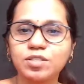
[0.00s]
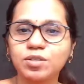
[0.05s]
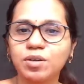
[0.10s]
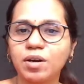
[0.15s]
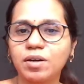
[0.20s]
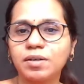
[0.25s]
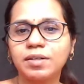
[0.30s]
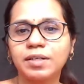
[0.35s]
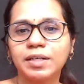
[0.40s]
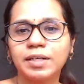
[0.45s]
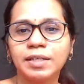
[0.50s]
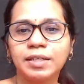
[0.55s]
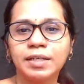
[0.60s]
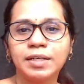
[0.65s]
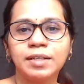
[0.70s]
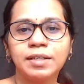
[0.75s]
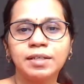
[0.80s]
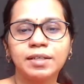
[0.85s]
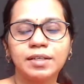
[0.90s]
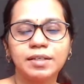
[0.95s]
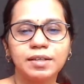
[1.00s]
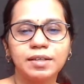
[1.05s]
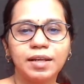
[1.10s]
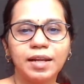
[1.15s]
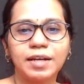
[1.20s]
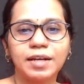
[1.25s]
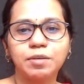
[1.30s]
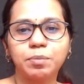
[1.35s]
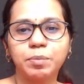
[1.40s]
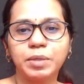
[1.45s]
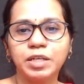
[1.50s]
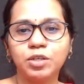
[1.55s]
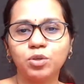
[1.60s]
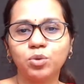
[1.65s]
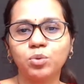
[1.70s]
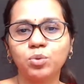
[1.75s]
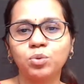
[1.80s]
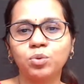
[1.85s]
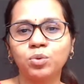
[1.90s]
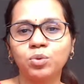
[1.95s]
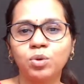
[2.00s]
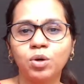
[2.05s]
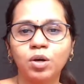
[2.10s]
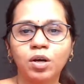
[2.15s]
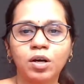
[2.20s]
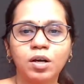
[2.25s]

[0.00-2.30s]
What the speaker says: not really let me do